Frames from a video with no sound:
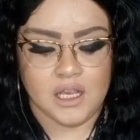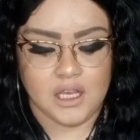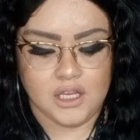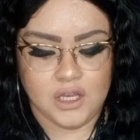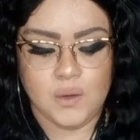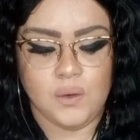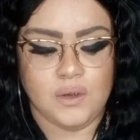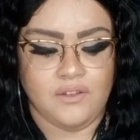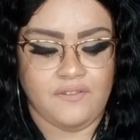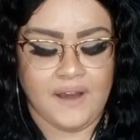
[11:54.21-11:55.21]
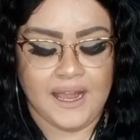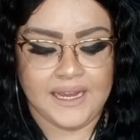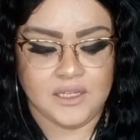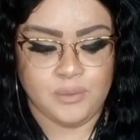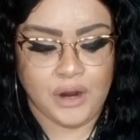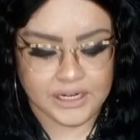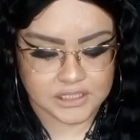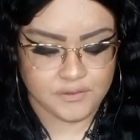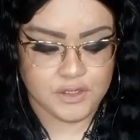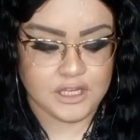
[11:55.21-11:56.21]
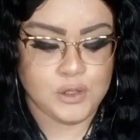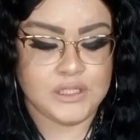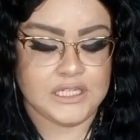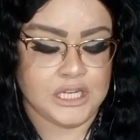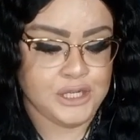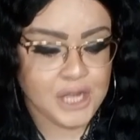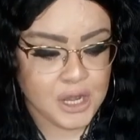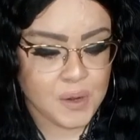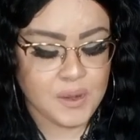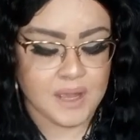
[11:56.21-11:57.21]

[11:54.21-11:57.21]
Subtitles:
you find parts of you that you didn't know,